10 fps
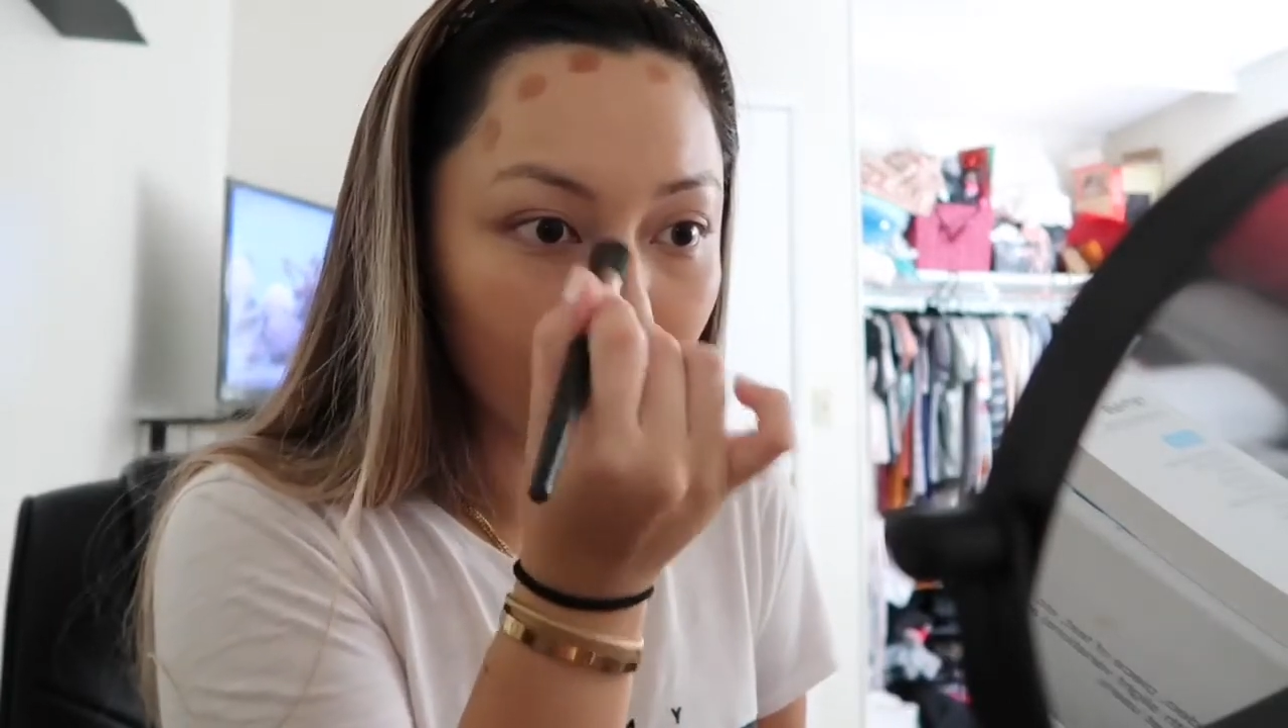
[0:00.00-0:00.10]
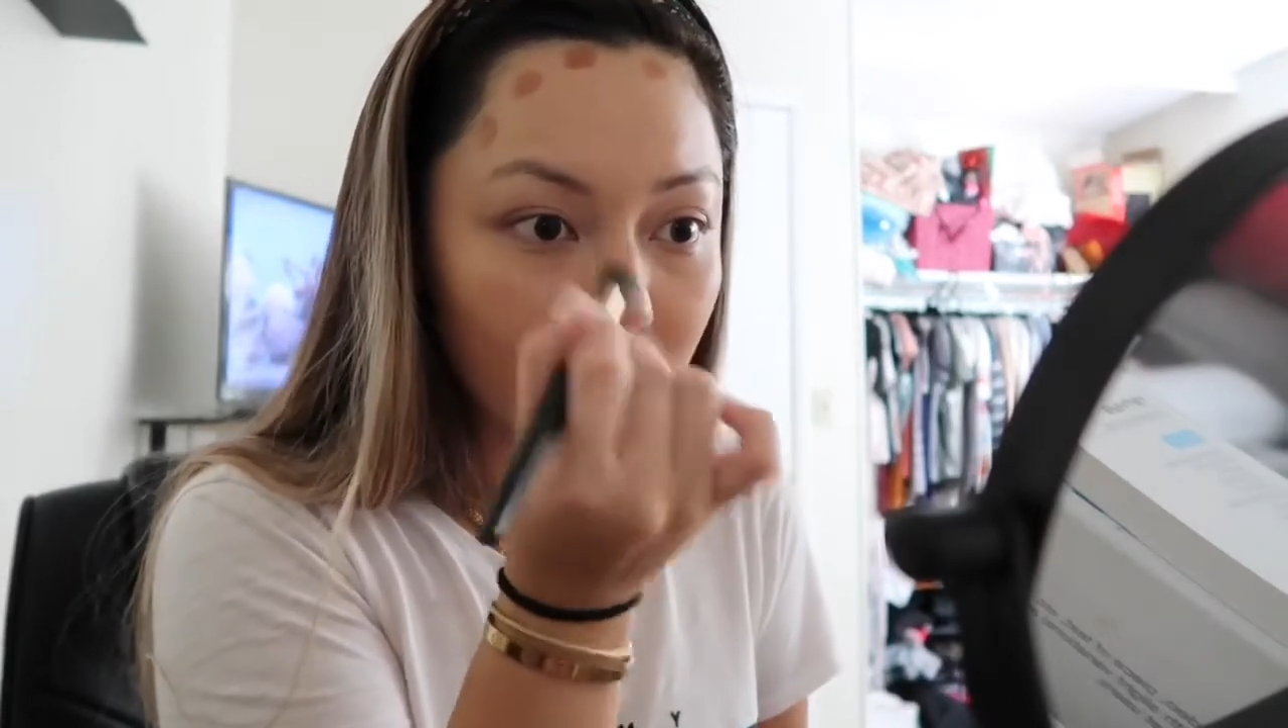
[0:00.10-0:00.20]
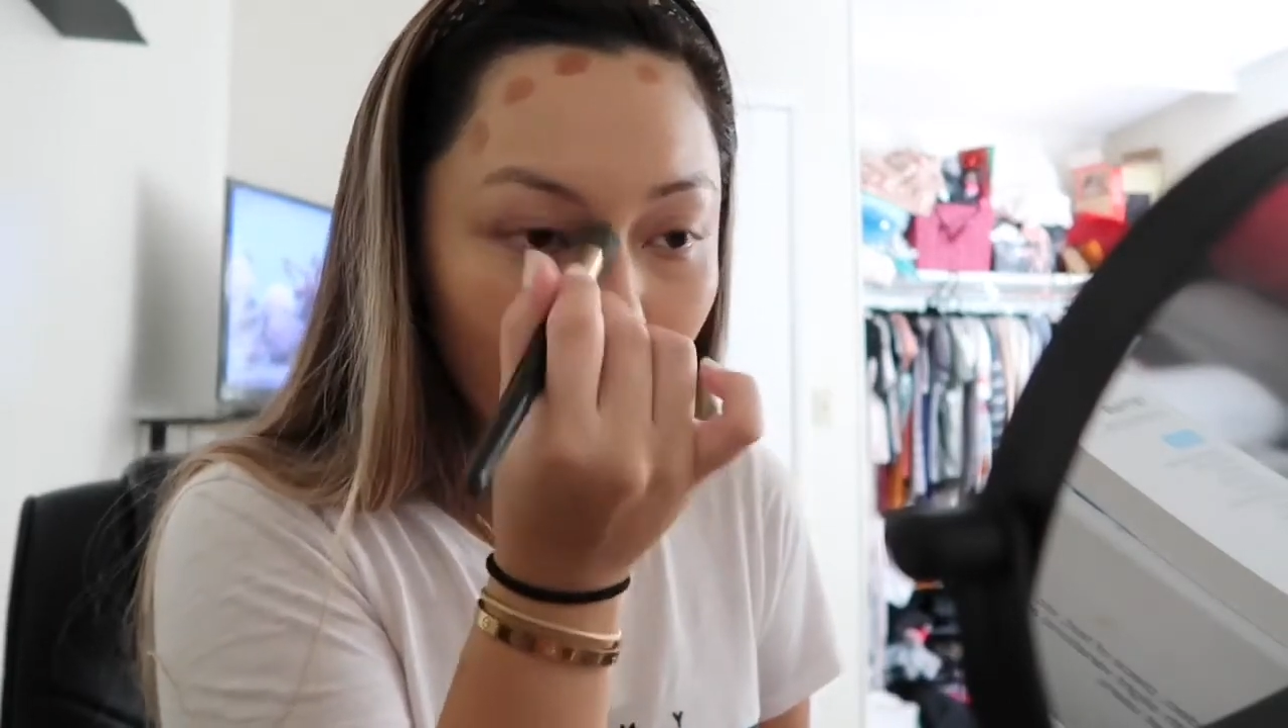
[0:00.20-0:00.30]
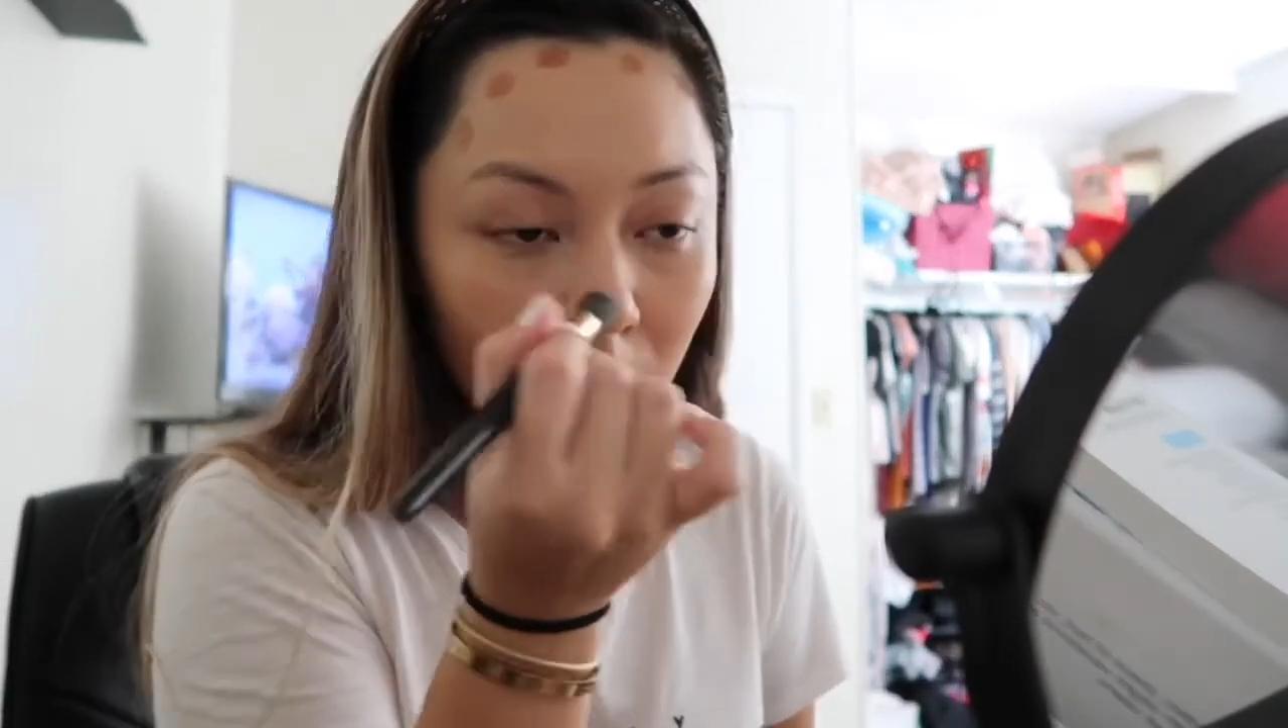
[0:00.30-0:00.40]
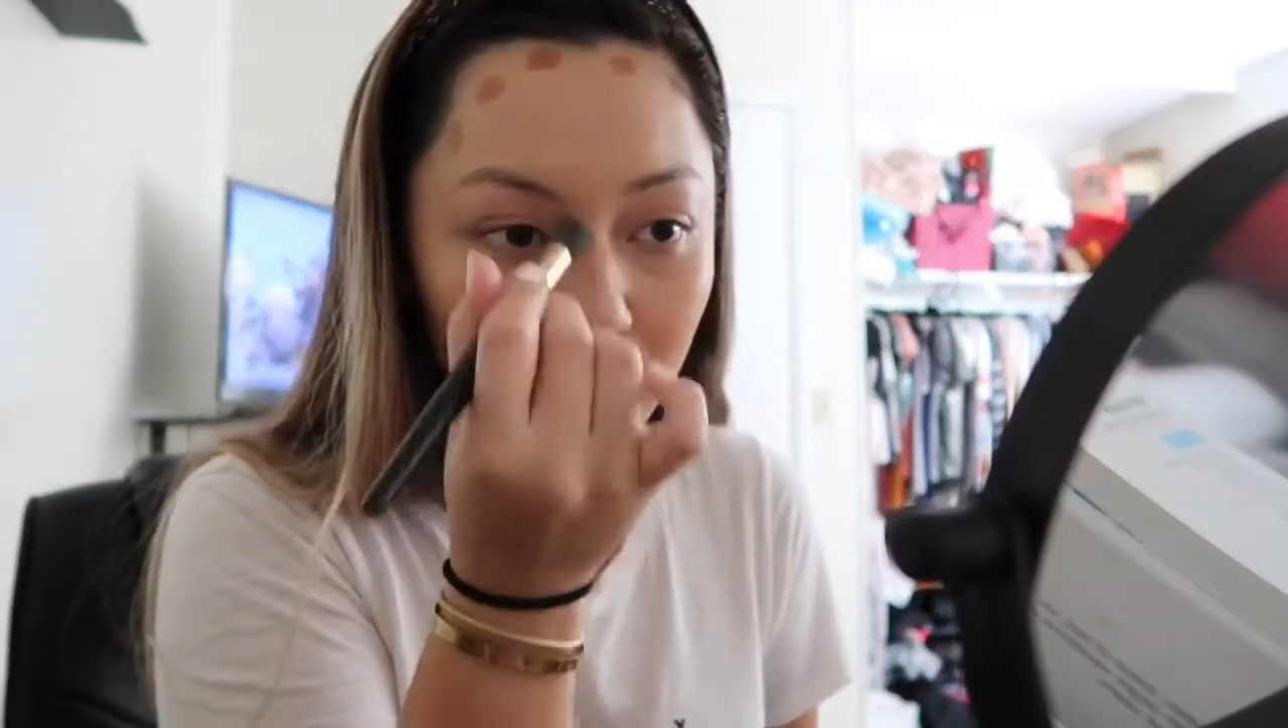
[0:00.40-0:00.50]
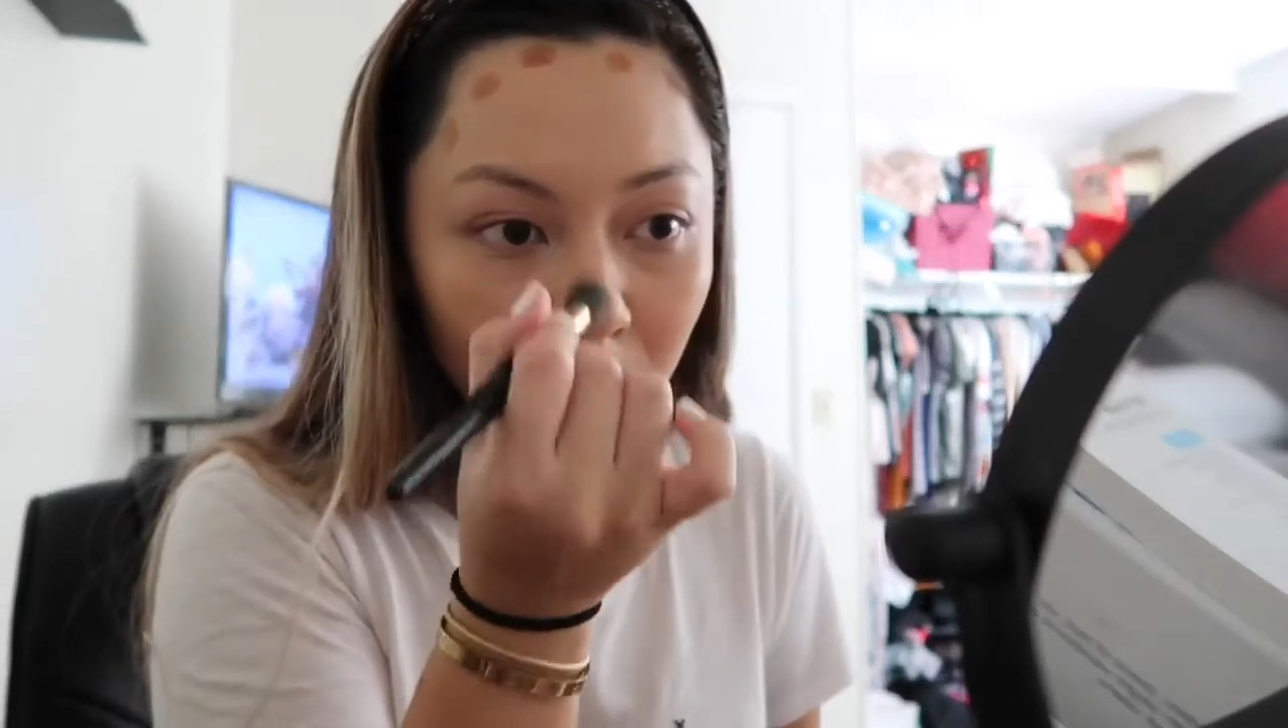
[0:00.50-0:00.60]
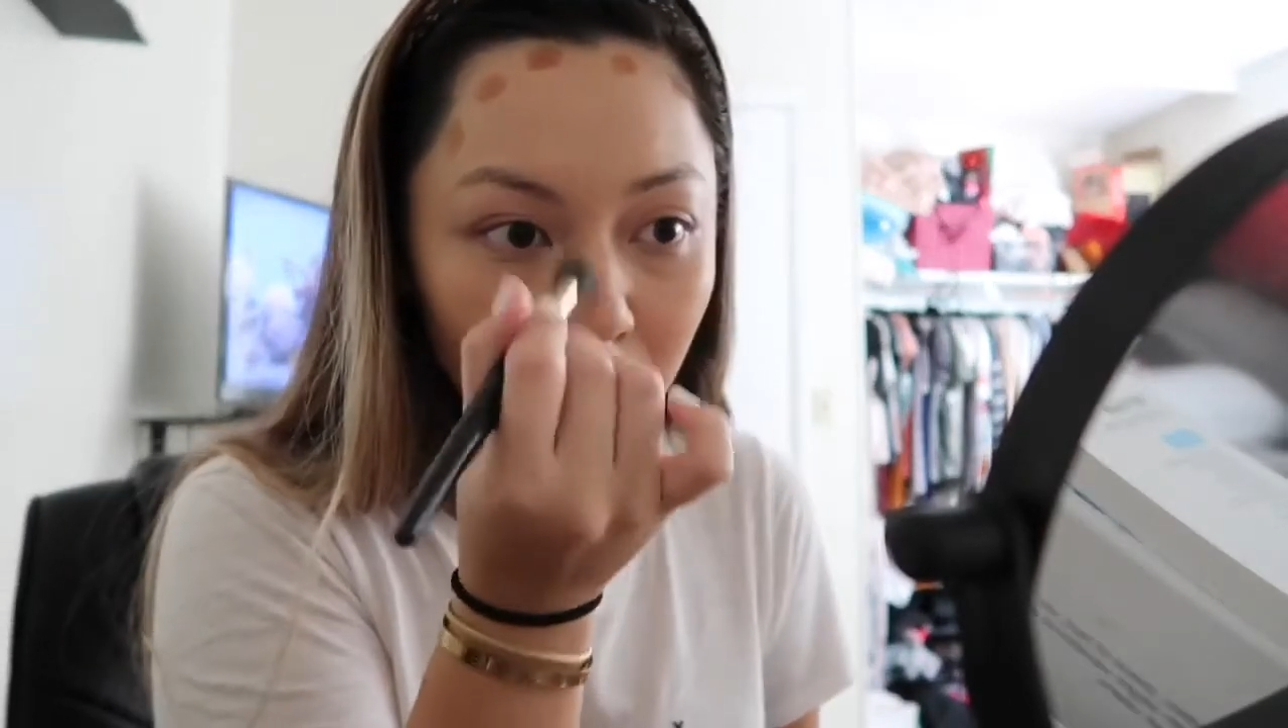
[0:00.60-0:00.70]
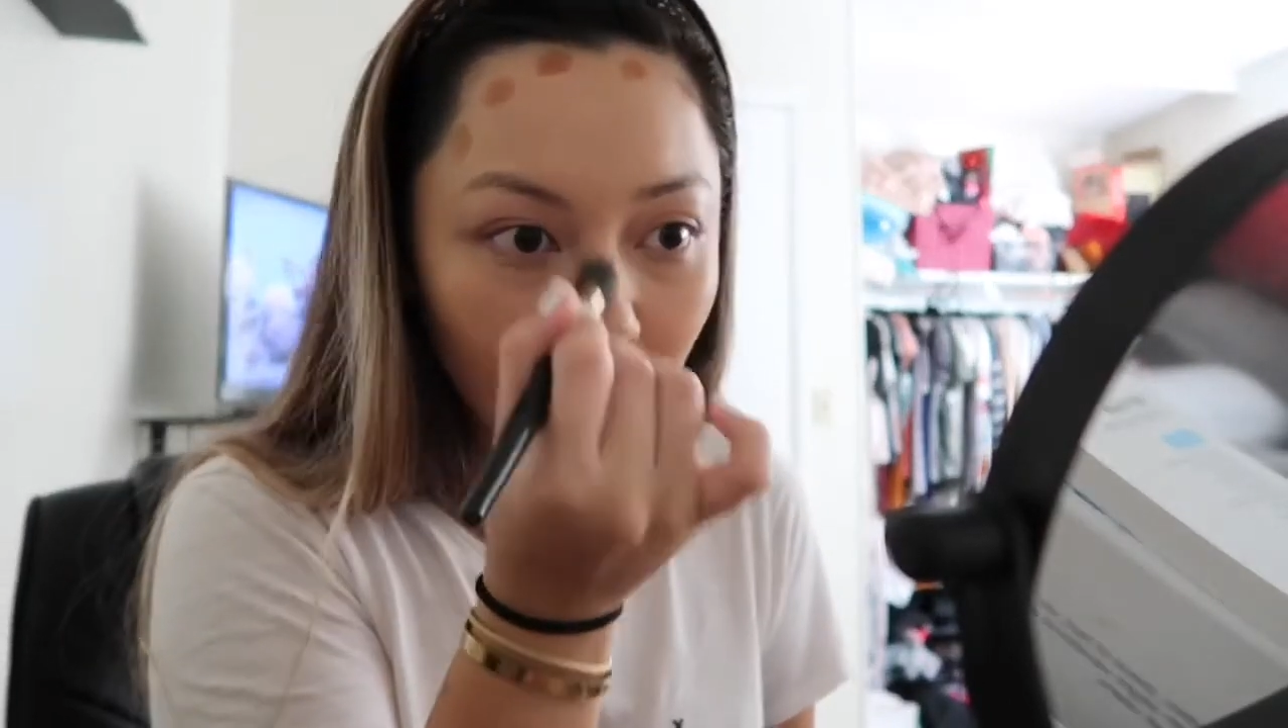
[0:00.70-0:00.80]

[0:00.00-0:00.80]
down my